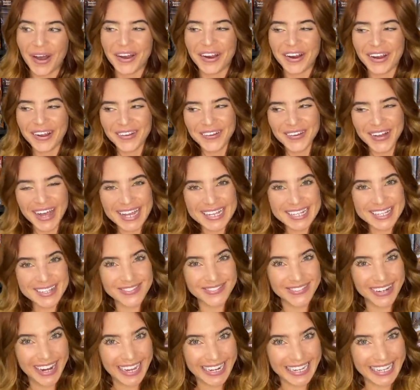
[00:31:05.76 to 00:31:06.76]
are you guys
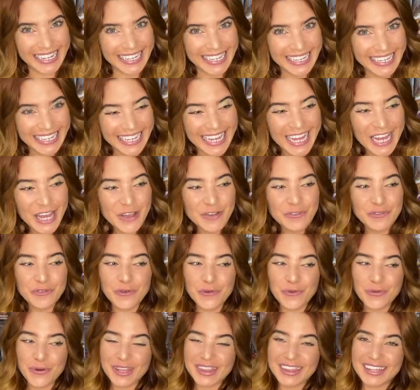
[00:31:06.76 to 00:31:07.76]
ready
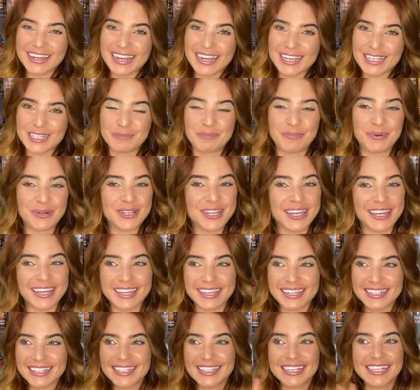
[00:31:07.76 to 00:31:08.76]
for what the next book
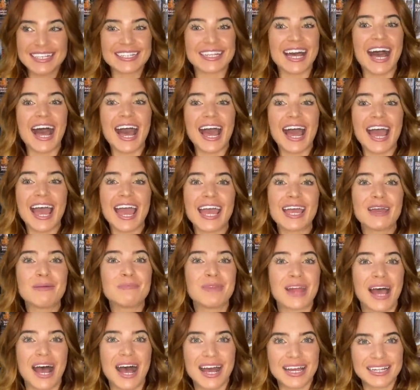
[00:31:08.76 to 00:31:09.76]
is? Because I am
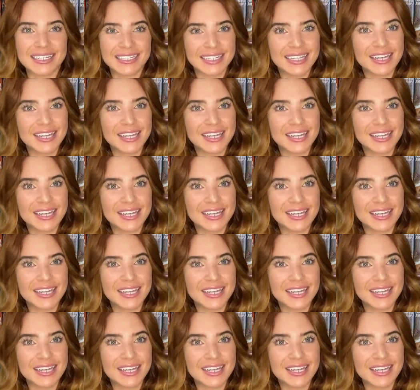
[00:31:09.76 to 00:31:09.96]
not.